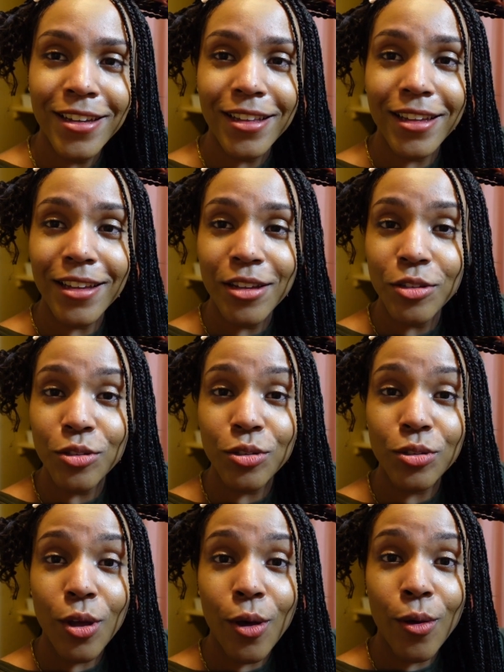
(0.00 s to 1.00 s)
Like
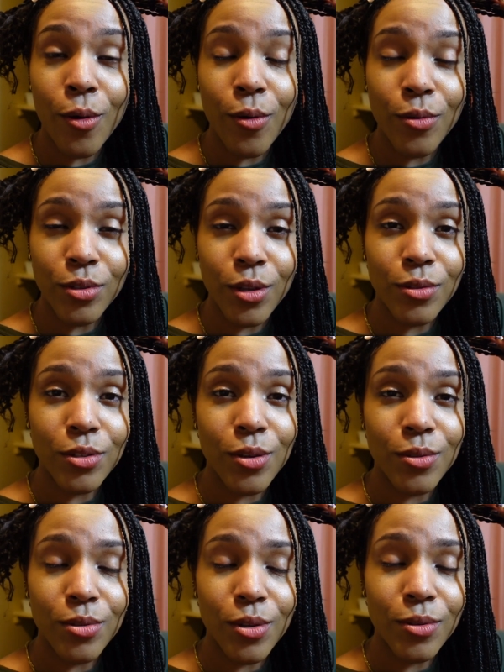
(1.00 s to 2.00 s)
so
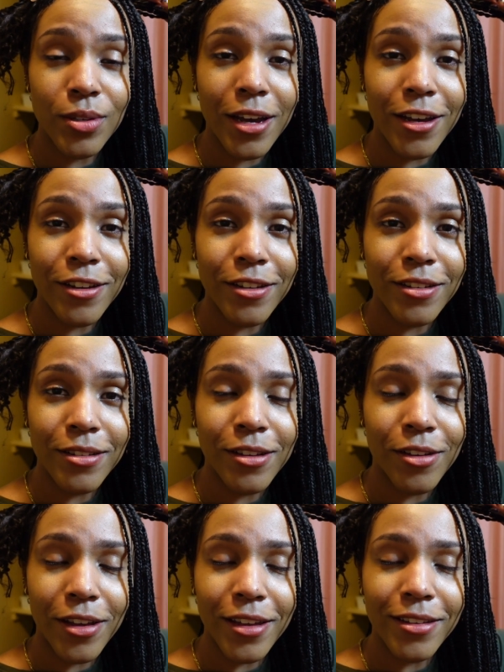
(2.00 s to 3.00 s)
tired.
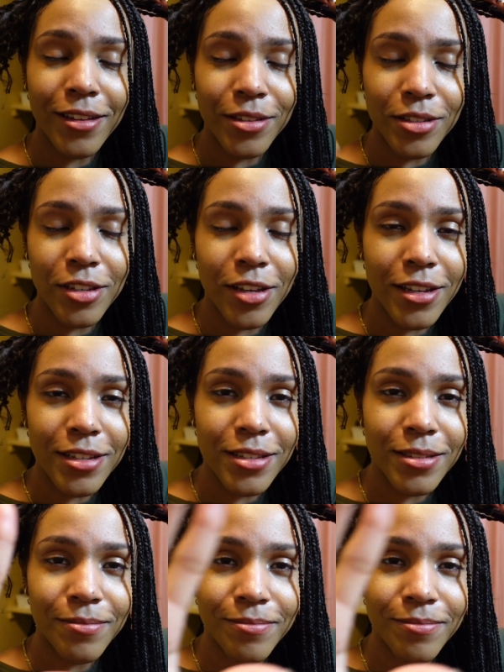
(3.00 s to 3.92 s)
Okay, I'll see you guys.